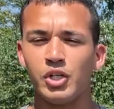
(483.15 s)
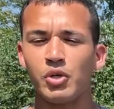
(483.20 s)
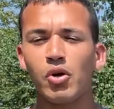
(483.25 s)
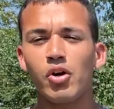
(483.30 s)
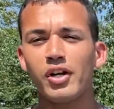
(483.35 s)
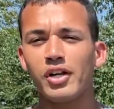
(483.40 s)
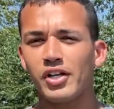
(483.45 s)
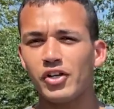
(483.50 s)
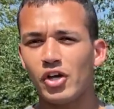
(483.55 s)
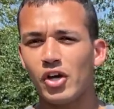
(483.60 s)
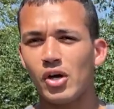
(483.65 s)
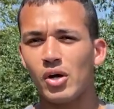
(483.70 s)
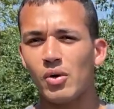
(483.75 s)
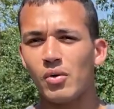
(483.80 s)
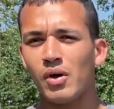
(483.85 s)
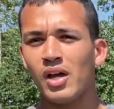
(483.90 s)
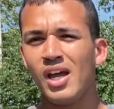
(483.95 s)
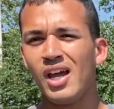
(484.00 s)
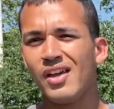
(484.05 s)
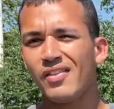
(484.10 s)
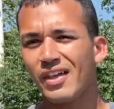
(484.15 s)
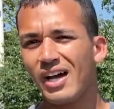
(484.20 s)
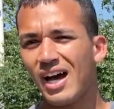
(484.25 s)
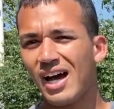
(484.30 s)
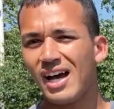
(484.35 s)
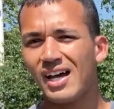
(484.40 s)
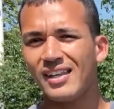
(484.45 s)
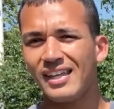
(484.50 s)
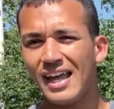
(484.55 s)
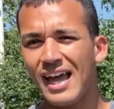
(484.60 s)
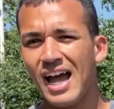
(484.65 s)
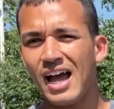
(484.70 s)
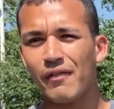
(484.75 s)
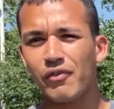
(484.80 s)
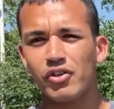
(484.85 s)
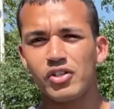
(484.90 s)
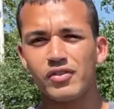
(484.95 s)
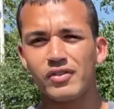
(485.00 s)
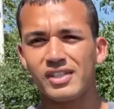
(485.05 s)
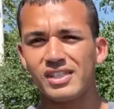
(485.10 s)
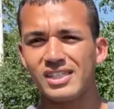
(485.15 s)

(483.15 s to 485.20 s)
you already know the high, the average of the